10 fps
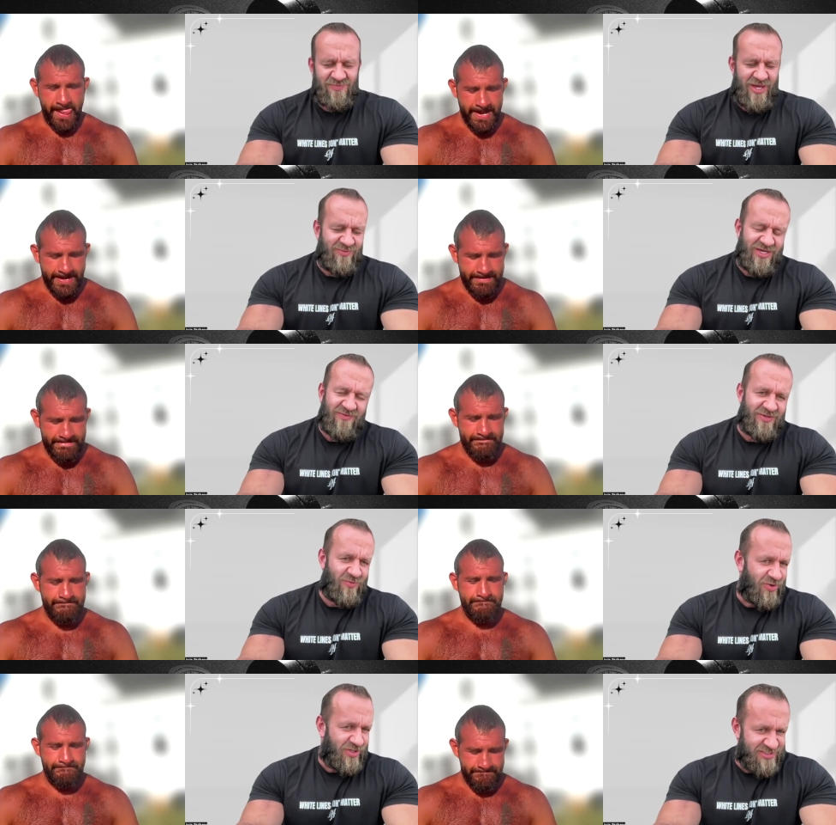Speaker 1: maybe even
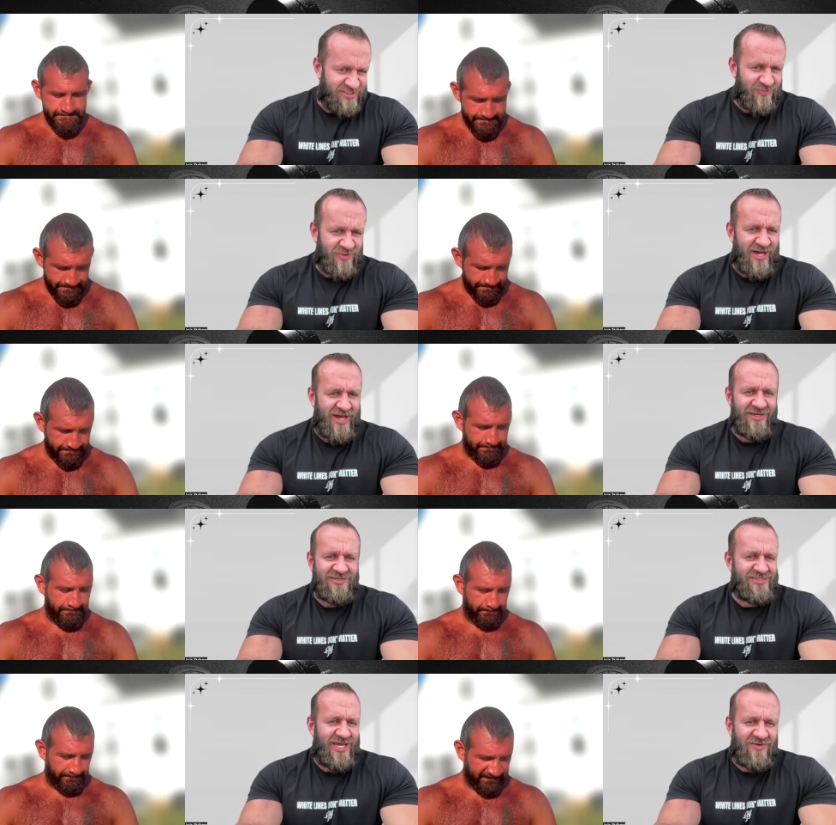water supply,
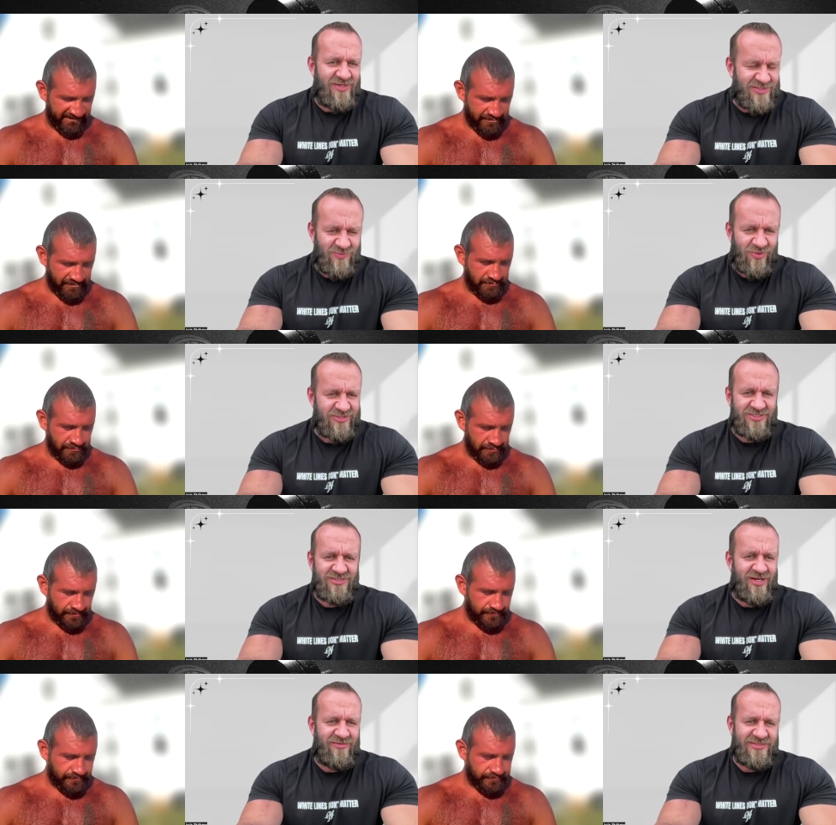saving some water
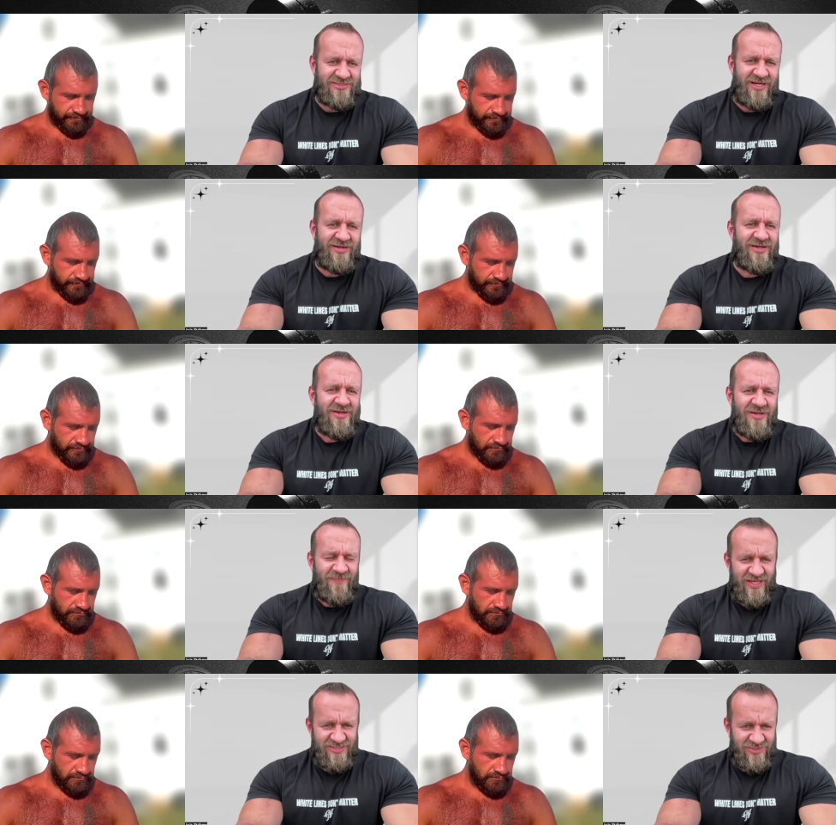here and there,
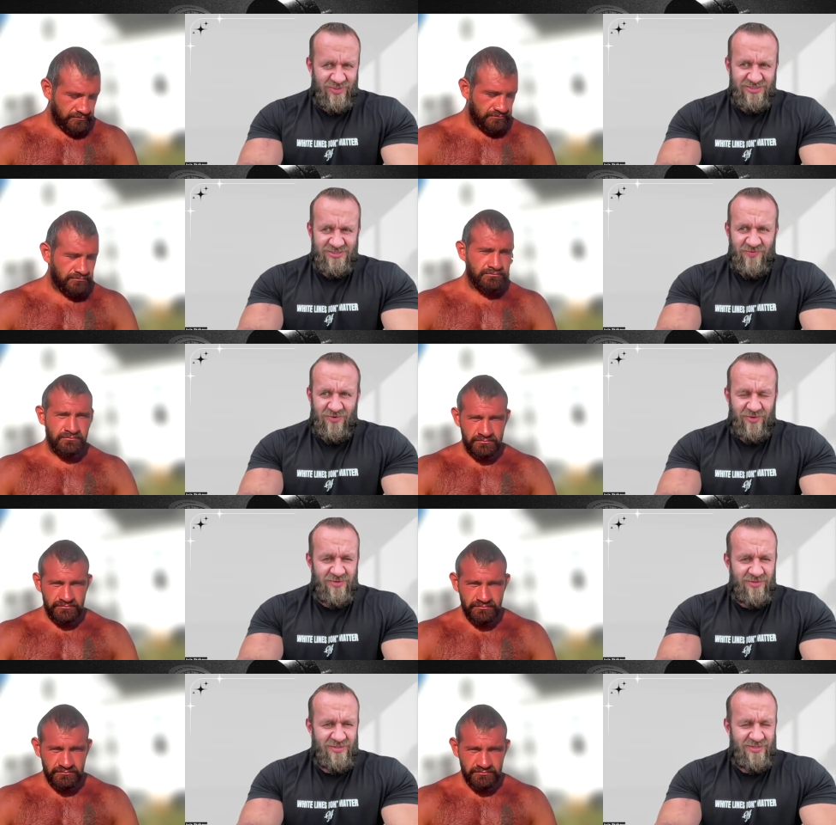and so on and so forth.
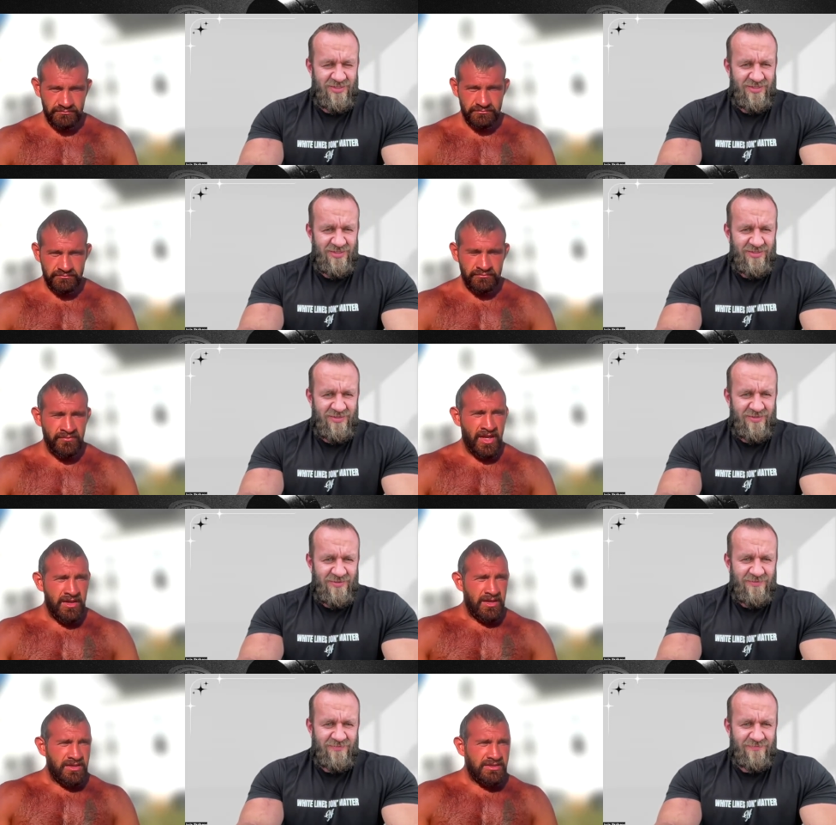
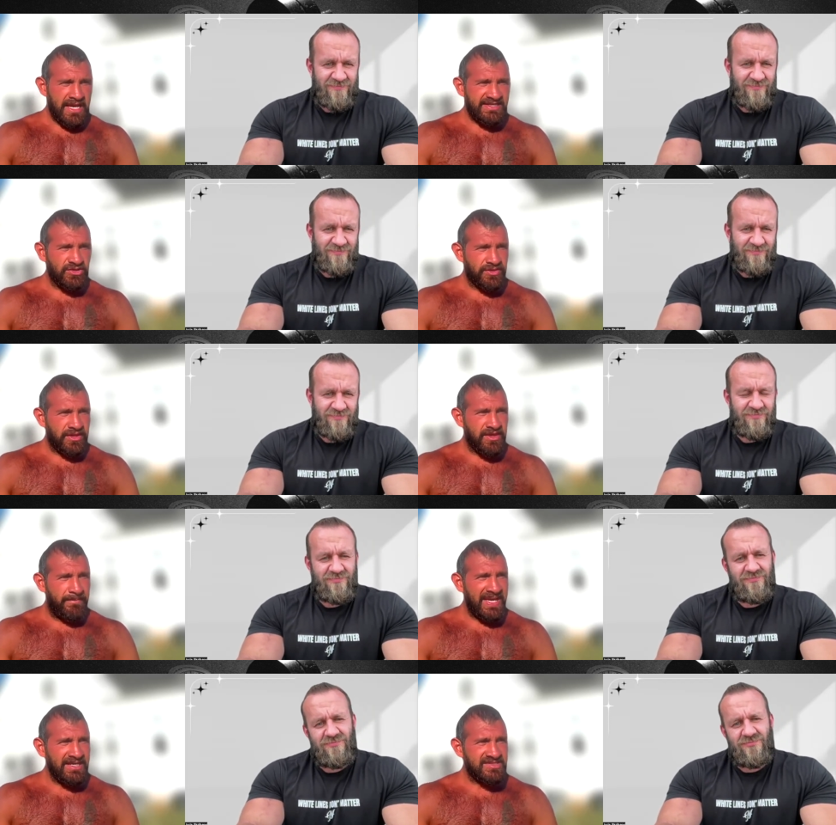
Speaker 2: Yeah. So the, the
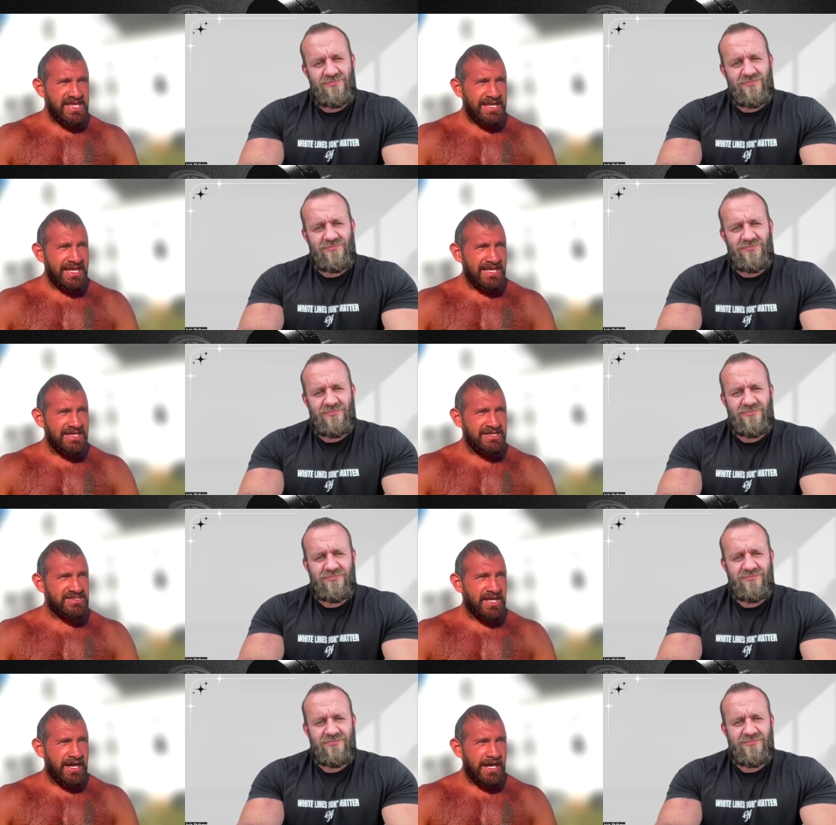biggest thing
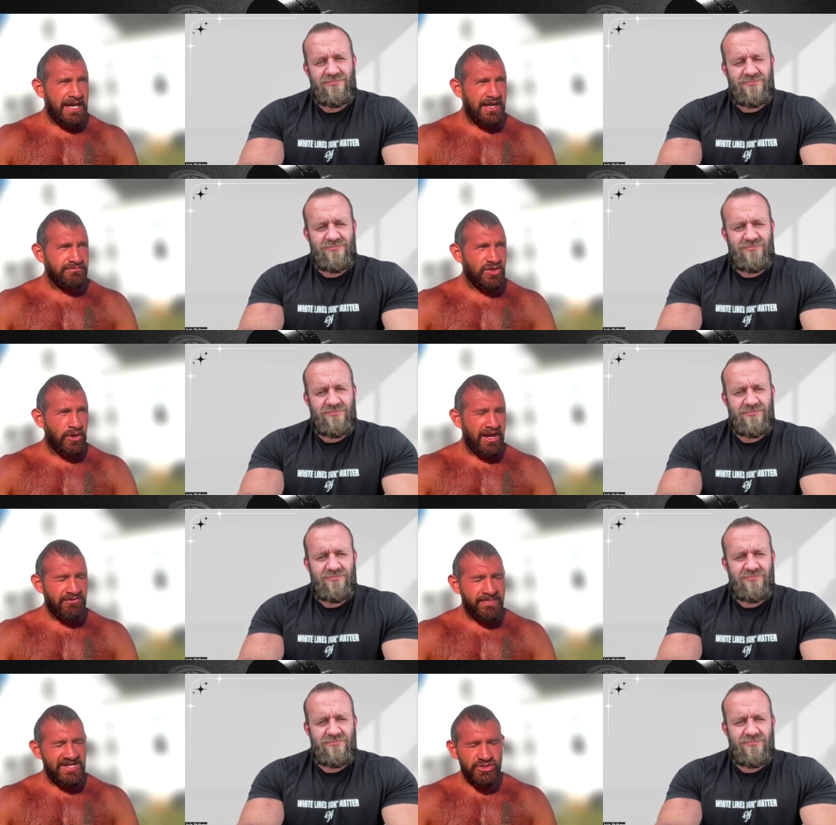is uh, you know
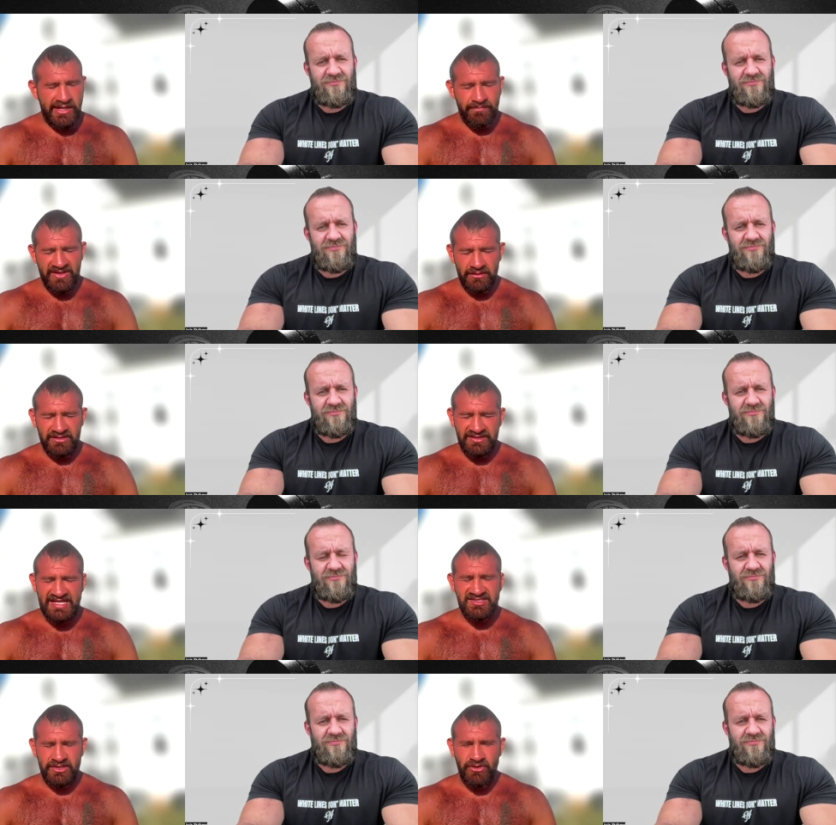everybody's trying to build
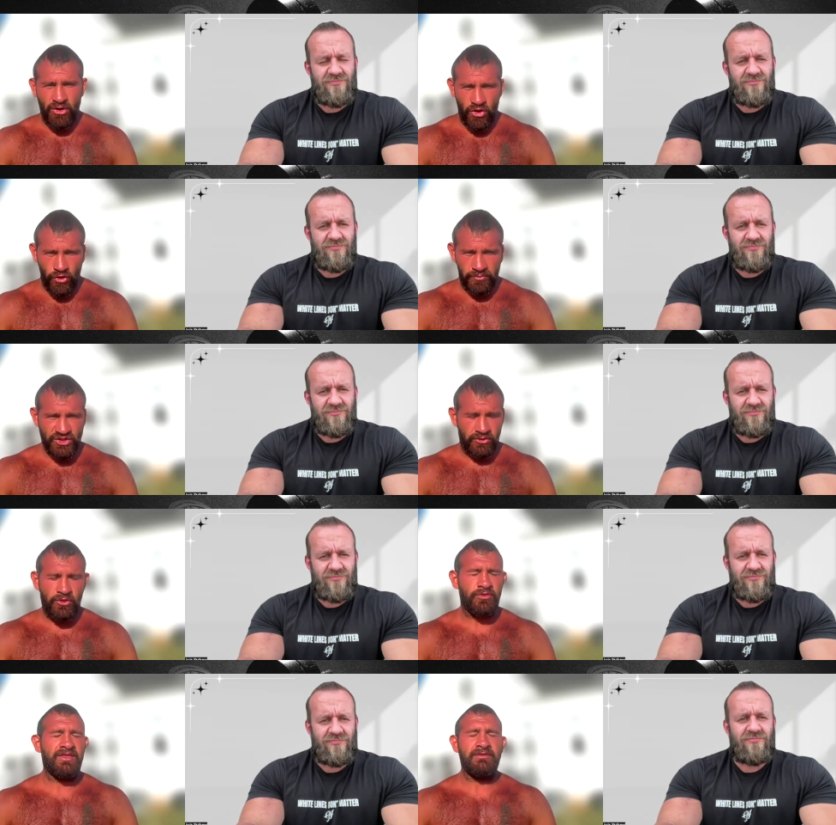net zero homes or,
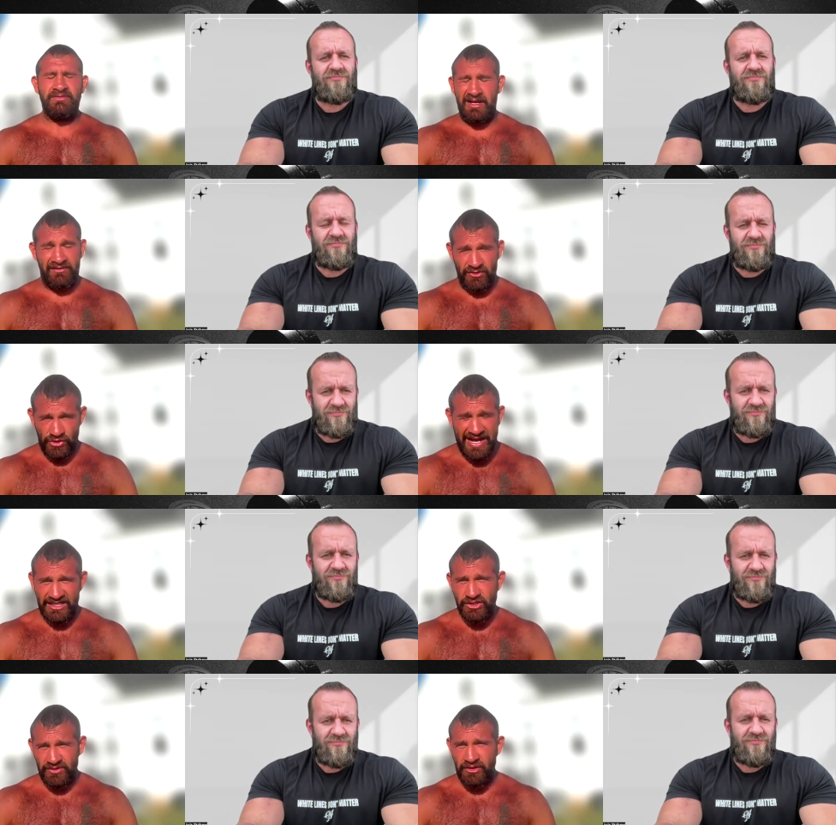or they're not even trying to